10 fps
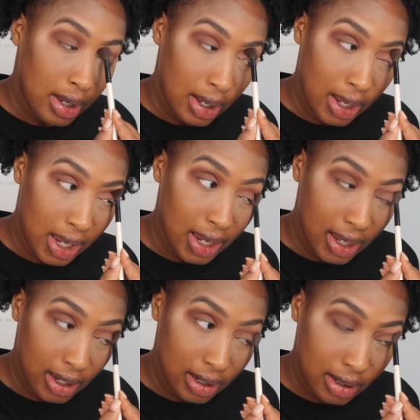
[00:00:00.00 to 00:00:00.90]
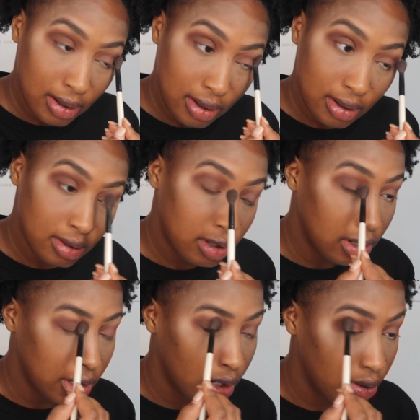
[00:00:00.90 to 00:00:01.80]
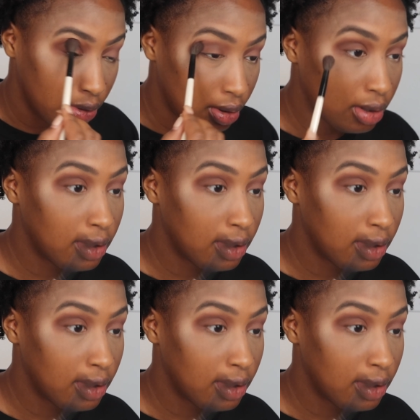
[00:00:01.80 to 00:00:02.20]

and you know,